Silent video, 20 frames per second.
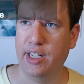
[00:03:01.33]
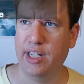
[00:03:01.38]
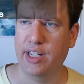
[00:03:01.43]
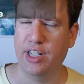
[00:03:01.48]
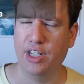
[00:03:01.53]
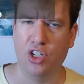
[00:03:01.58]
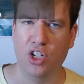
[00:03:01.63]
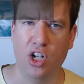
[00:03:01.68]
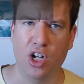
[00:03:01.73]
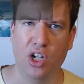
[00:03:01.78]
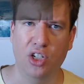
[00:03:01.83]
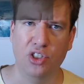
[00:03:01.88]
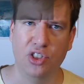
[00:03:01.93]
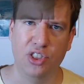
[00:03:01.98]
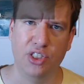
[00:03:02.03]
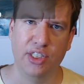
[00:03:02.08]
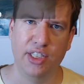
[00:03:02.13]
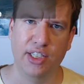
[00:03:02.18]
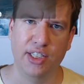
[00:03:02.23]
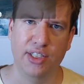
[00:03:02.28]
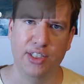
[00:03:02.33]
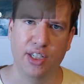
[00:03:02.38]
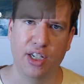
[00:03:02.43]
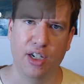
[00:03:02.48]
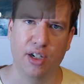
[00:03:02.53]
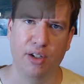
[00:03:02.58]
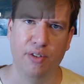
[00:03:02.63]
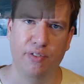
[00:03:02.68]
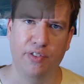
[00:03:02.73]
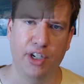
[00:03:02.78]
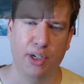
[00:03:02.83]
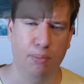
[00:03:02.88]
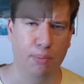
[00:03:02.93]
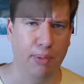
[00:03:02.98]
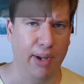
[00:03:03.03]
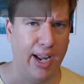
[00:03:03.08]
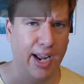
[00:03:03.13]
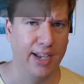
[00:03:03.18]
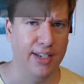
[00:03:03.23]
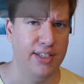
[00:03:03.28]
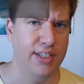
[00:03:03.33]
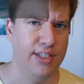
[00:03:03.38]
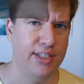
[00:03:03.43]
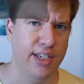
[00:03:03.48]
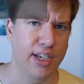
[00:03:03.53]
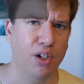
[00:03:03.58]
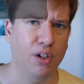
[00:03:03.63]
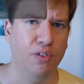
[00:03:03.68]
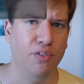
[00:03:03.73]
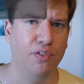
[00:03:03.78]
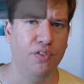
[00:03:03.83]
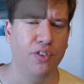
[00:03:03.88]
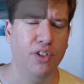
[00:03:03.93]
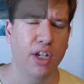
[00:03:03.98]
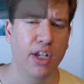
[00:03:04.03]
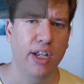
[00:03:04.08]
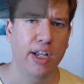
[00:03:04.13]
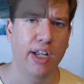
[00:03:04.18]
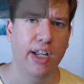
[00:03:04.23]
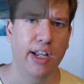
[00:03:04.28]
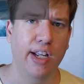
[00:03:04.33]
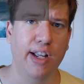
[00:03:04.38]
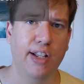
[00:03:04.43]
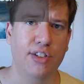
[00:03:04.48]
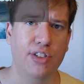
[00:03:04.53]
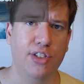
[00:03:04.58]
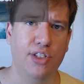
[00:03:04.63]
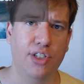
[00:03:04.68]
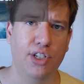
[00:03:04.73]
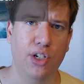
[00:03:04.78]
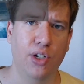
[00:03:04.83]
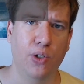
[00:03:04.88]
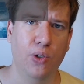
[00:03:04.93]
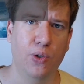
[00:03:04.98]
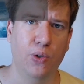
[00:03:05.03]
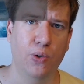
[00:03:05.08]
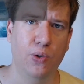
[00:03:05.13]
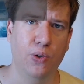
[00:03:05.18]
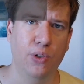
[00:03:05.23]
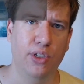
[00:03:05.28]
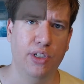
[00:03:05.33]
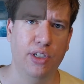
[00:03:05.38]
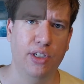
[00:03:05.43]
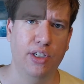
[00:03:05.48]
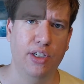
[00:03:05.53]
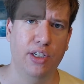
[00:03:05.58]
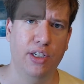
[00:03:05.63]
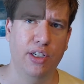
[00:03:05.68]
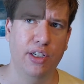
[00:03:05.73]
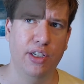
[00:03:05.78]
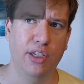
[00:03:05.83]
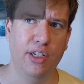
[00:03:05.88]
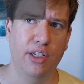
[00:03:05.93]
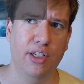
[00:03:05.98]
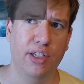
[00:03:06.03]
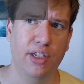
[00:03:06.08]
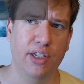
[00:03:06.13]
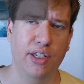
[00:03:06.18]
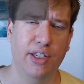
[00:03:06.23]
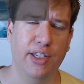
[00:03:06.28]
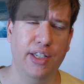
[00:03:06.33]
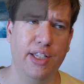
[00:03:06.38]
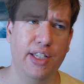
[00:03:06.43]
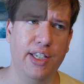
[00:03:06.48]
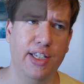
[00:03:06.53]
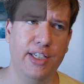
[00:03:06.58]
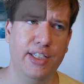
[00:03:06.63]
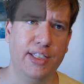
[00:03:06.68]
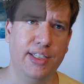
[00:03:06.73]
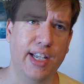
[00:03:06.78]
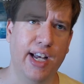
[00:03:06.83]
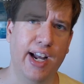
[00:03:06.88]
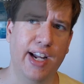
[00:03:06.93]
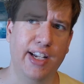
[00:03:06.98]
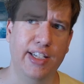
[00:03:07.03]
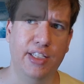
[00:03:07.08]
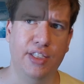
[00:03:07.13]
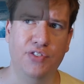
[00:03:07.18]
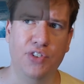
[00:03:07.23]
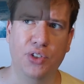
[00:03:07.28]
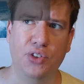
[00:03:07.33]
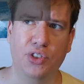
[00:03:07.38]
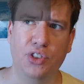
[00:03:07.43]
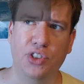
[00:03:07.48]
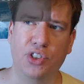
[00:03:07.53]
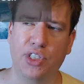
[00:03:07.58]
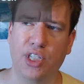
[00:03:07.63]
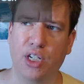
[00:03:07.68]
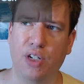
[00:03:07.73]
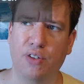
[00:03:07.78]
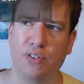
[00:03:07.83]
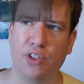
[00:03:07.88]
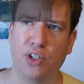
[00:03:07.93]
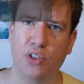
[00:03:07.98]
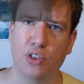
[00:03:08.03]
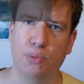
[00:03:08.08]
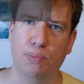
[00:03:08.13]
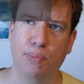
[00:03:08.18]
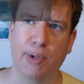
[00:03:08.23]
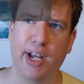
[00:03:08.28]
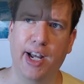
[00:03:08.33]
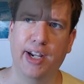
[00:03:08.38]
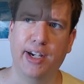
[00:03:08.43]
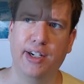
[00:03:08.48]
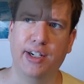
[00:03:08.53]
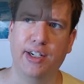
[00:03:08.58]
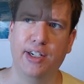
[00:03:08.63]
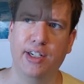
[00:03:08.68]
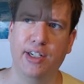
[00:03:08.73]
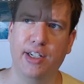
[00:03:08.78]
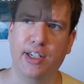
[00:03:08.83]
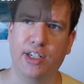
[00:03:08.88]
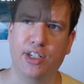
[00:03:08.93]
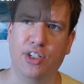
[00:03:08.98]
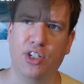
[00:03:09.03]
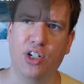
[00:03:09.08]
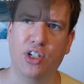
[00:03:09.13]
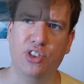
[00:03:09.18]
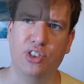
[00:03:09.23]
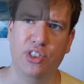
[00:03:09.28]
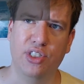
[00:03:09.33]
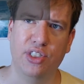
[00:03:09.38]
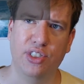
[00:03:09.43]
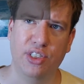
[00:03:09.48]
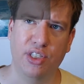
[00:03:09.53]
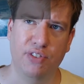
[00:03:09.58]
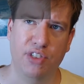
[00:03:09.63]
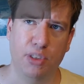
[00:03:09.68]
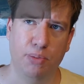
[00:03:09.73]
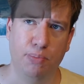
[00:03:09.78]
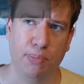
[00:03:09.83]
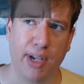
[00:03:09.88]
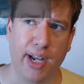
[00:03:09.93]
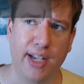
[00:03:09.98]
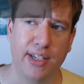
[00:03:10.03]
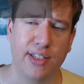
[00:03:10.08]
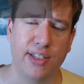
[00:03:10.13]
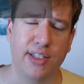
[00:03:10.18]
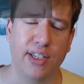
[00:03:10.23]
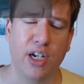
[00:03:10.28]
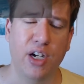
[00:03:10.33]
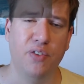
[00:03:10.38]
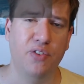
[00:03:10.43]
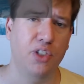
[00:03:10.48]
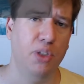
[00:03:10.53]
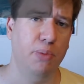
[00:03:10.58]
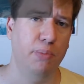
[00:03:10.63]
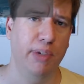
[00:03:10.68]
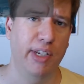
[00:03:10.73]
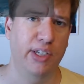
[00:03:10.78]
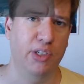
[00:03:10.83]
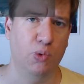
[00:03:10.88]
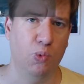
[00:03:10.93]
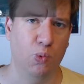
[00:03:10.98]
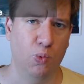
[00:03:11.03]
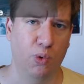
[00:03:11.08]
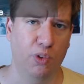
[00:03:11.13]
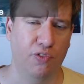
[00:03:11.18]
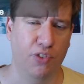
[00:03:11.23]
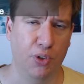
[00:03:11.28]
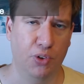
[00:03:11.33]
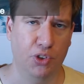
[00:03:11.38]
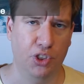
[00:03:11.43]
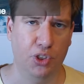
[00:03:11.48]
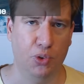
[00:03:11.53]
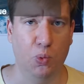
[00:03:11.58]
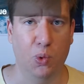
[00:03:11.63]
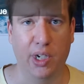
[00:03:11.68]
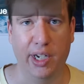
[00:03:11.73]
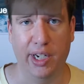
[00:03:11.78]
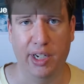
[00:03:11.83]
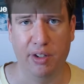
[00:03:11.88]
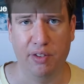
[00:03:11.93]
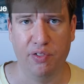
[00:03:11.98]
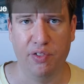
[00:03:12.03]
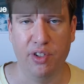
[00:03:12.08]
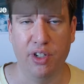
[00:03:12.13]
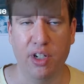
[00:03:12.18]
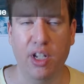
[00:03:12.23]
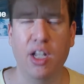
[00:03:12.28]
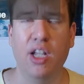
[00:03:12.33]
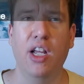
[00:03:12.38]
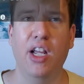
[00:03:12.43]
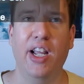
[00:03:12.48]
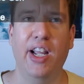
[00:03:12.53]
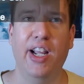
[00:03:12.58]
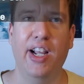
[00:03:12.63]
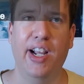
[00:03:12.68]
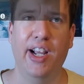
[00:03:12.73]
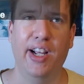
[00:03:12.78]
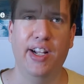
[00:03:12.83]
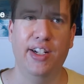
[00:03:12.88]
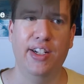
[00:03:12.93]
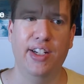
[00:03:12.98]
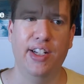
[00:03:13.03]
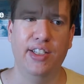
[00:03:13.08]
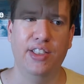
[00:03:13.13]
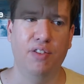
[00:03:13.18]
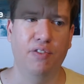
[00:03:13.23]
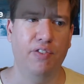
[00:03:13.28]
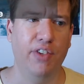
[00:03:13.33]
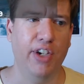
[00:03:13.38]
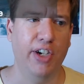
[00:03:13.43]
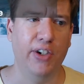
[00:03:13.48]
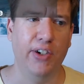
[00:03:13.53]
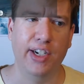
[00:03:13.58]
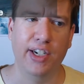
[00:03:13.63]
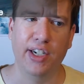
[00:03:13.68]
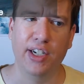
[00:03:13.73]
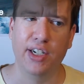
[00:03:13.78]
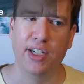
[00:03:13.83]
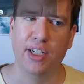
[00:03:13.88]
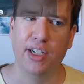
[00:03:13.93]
the consciousness of their past self, and so this guy's future self goes back in the consciousness of his past self to meet his future wife. And it's a very